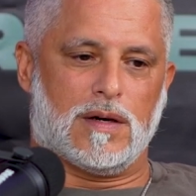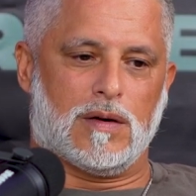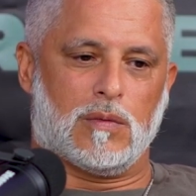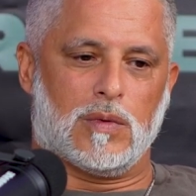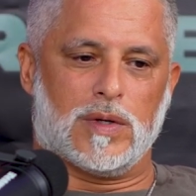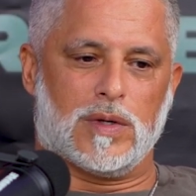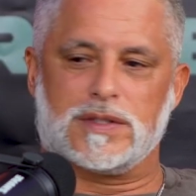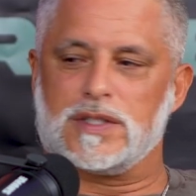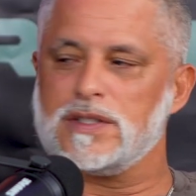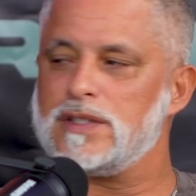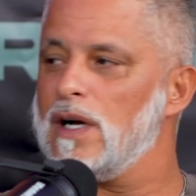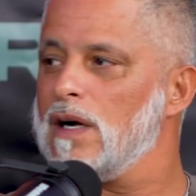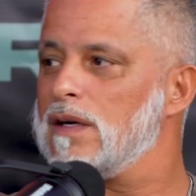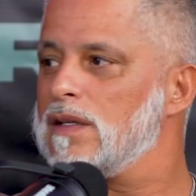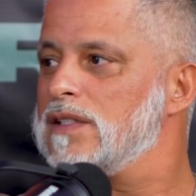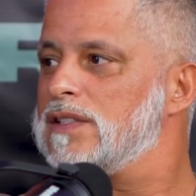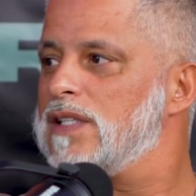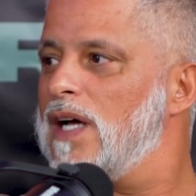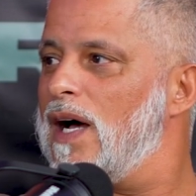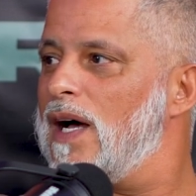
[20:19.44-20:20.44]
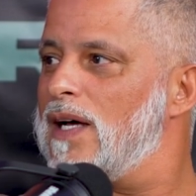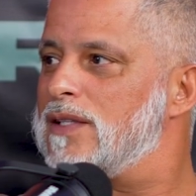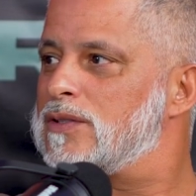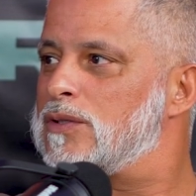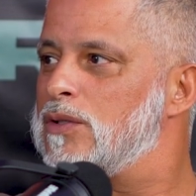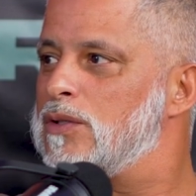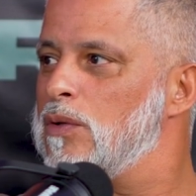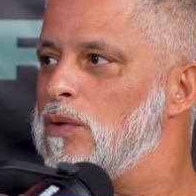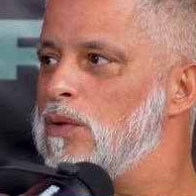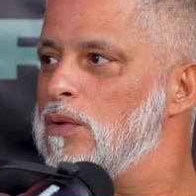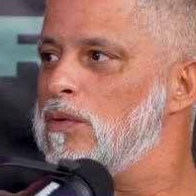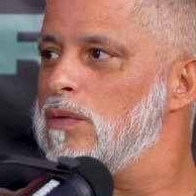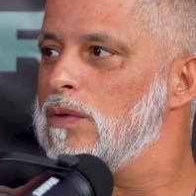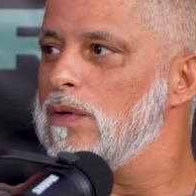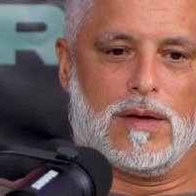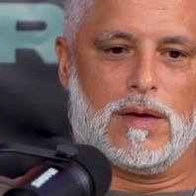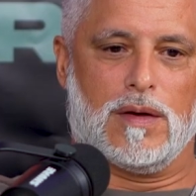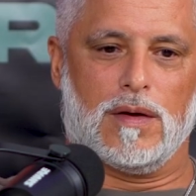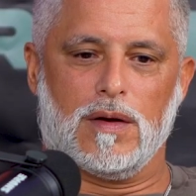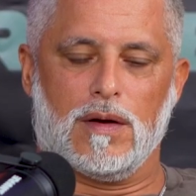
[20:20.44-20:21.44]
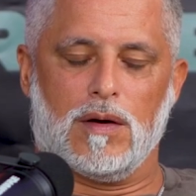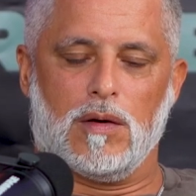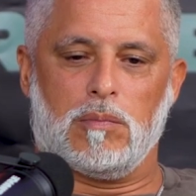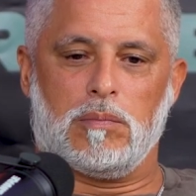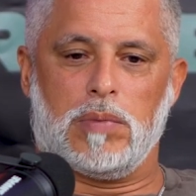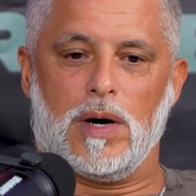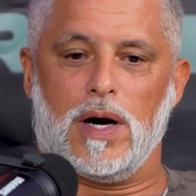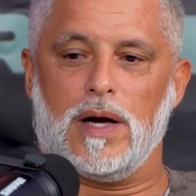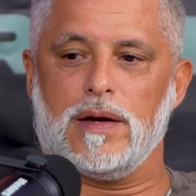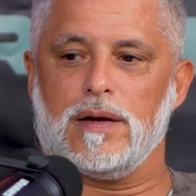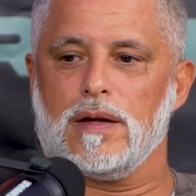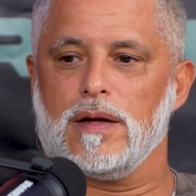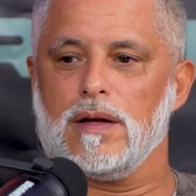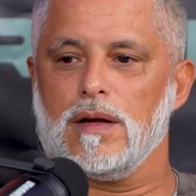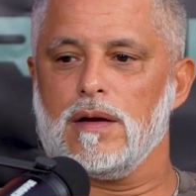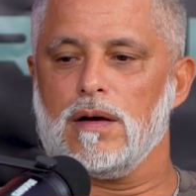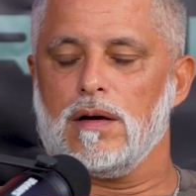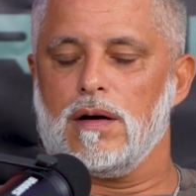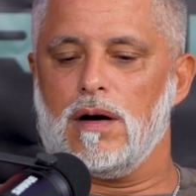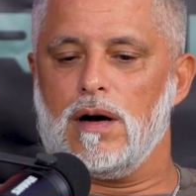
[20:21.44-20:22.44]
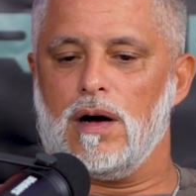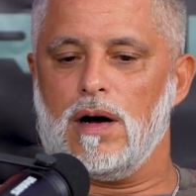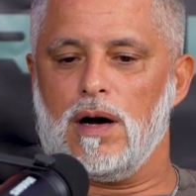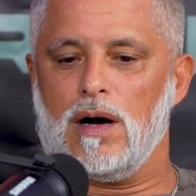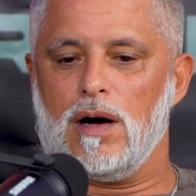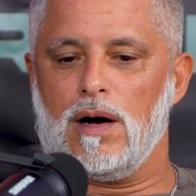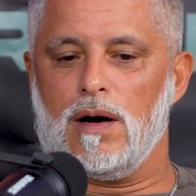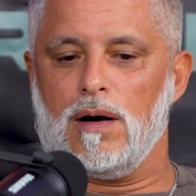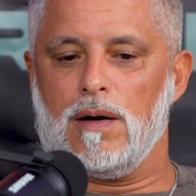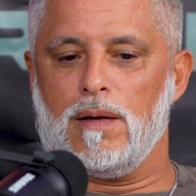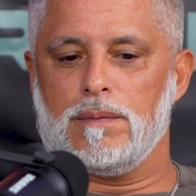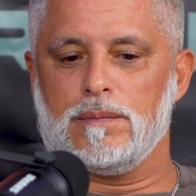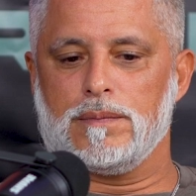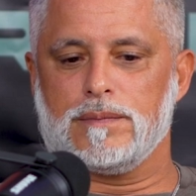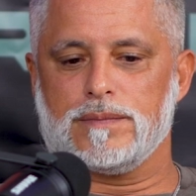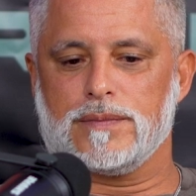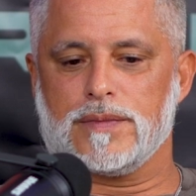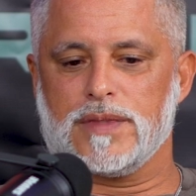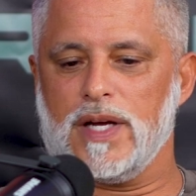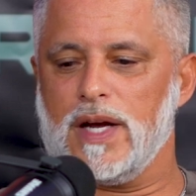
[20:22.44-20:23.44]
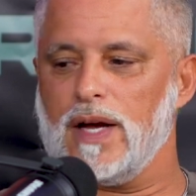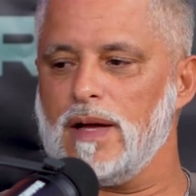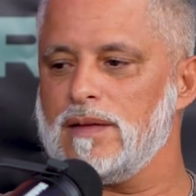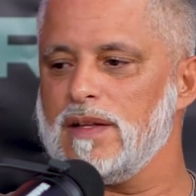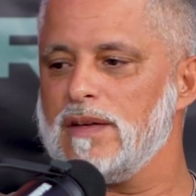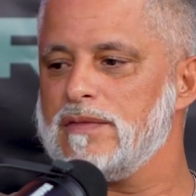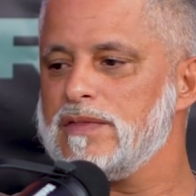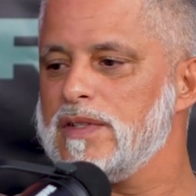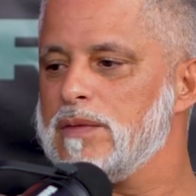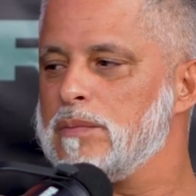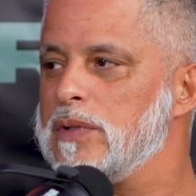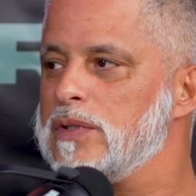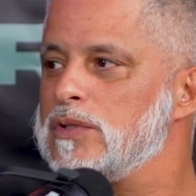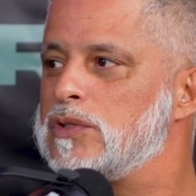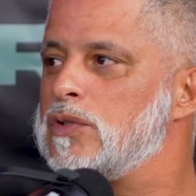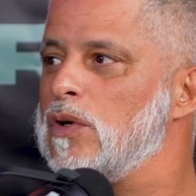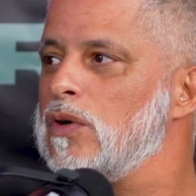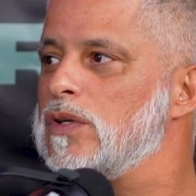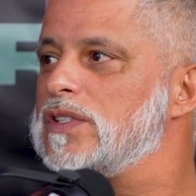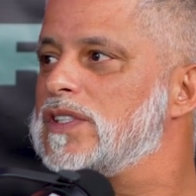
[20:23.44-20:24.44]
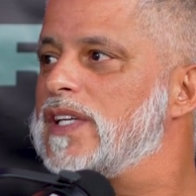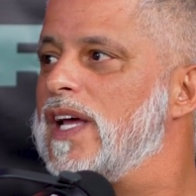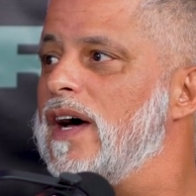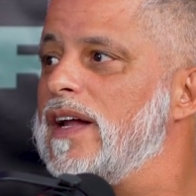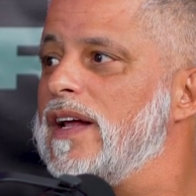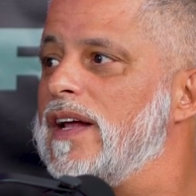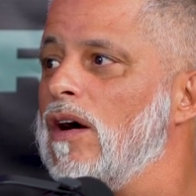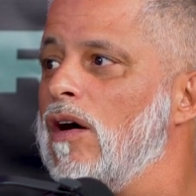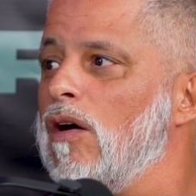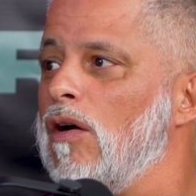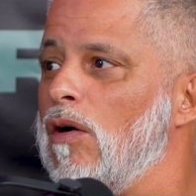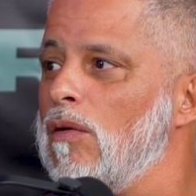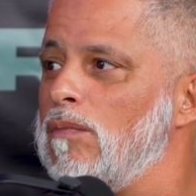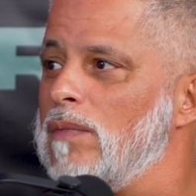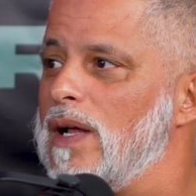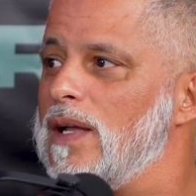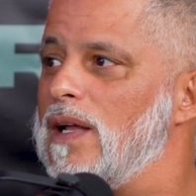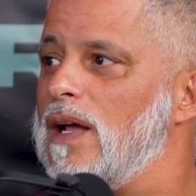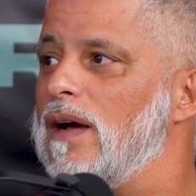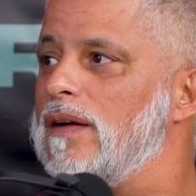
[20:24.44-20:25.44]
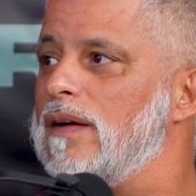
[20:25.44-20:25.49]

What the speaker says: went to Douglas High School. But Yeah, lived in Prince George's County all my life.